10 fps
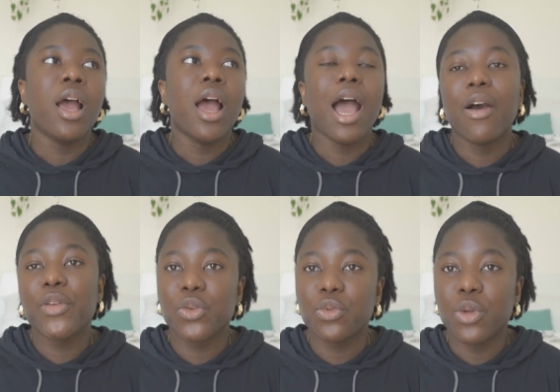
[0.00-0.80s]
how
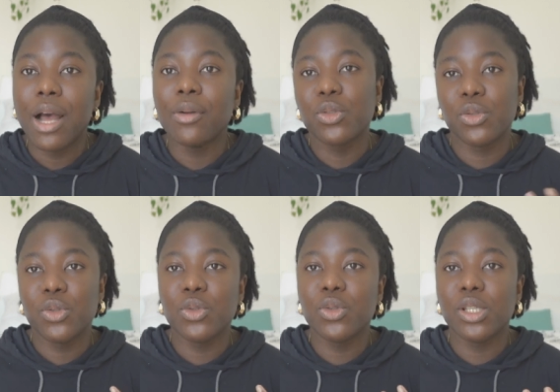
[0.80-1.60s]
to
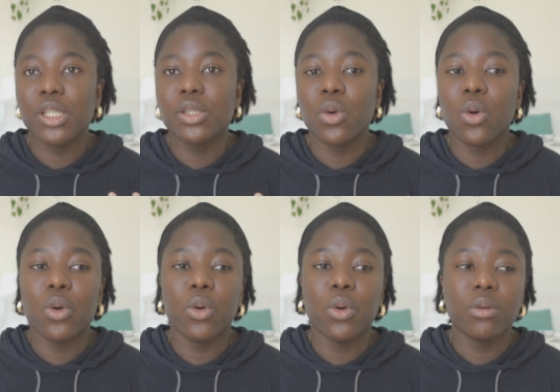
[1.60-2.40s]
use it,
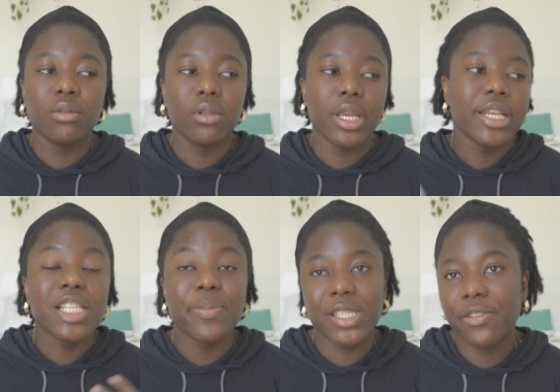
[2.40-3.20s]
or any
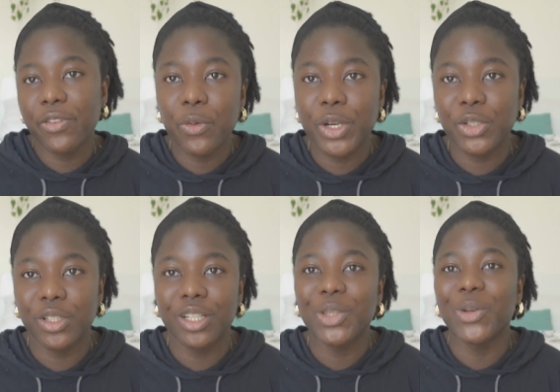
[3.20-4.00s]
specific
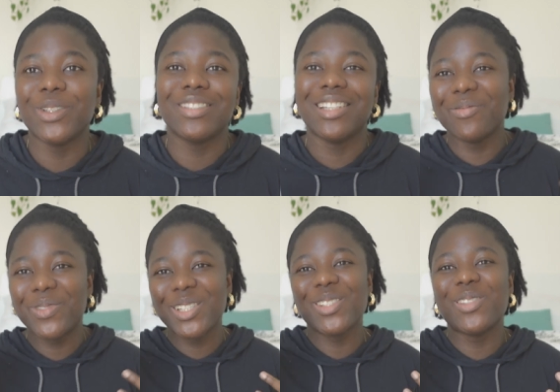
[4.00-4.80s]
question at all, then
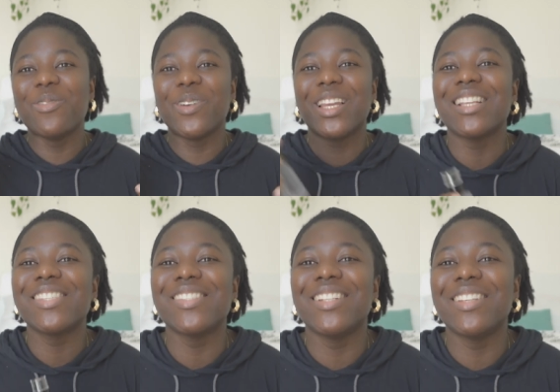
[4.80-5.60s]
please do not
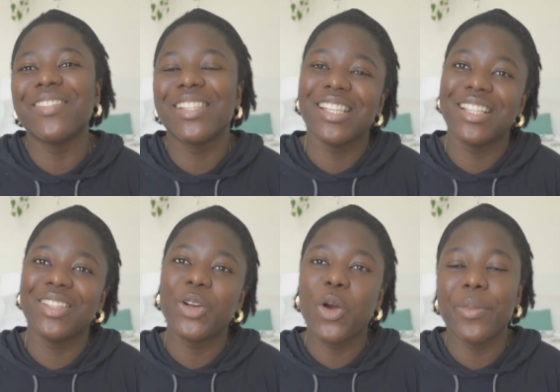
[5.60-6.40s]
forget to leave it in
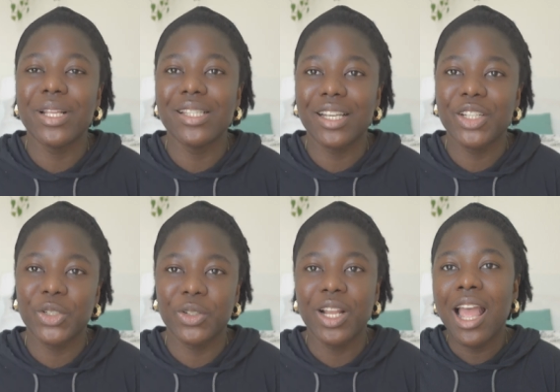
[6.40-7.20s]
the comment
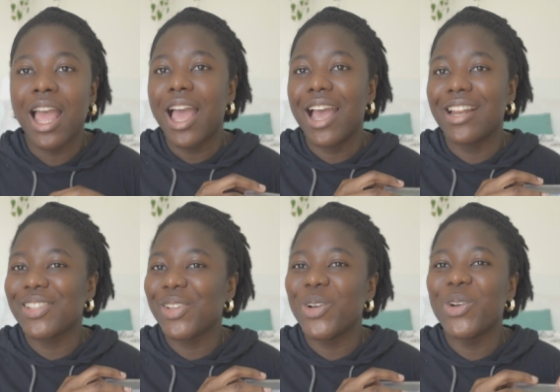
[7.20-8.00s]
section. And
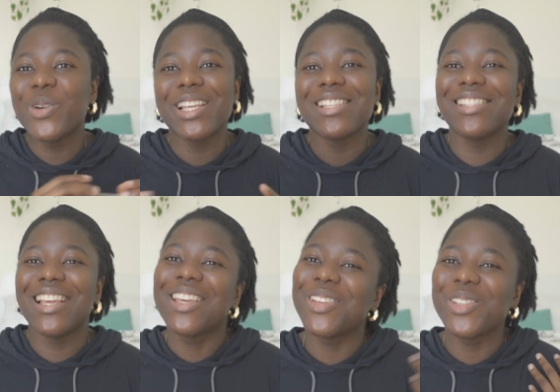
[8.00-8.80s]
as always,
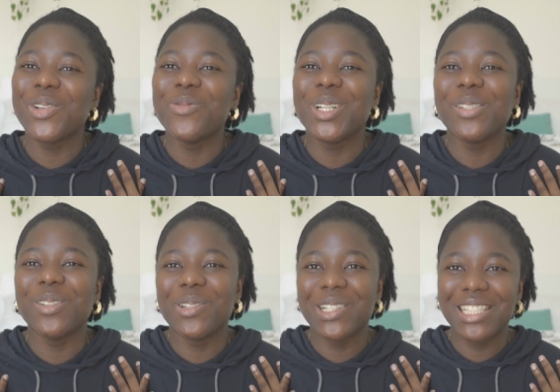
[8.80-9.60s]
thank you so much
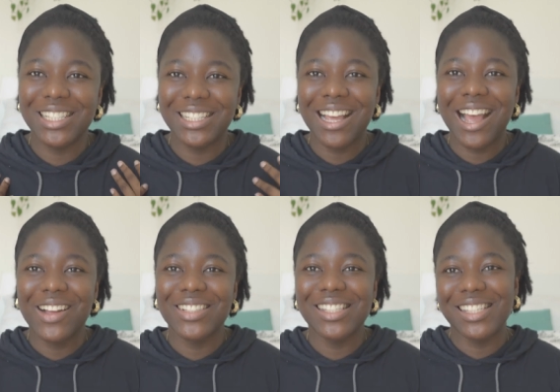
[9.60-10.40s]
for watching.
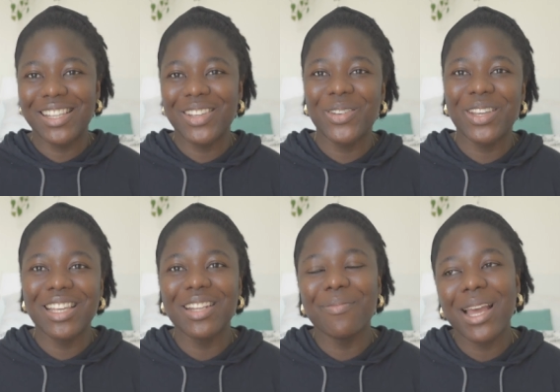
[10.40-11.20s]
I'll see you
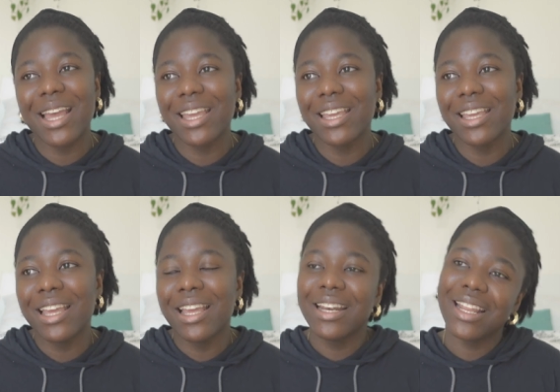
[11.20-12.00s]
in my
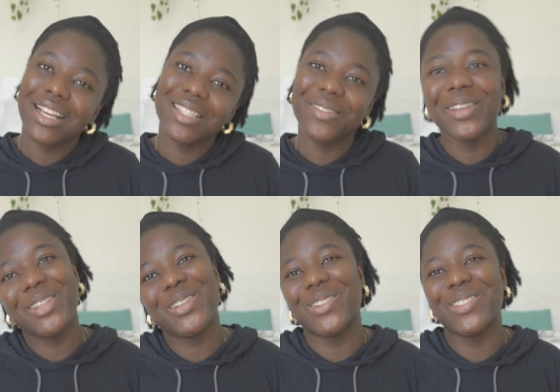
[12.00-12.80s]
next
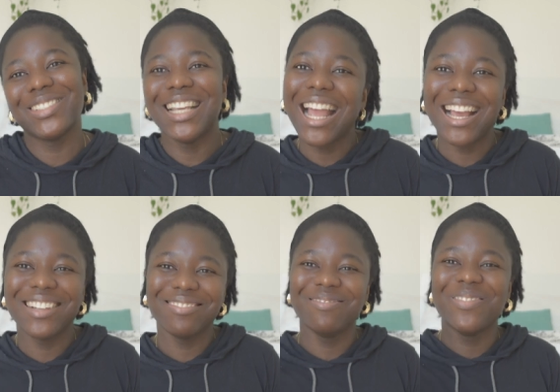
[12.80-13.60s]
video.
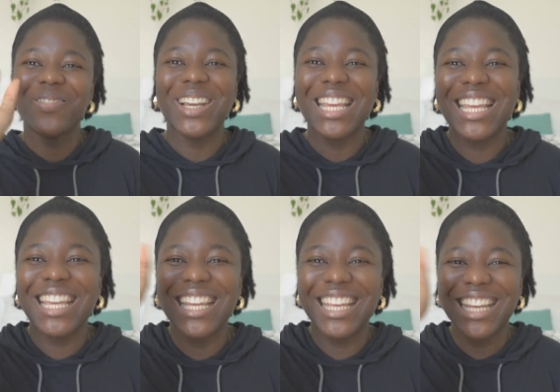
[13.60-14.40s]

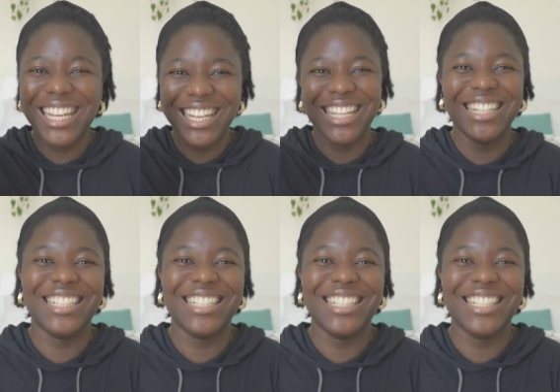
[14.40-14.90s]
Bye.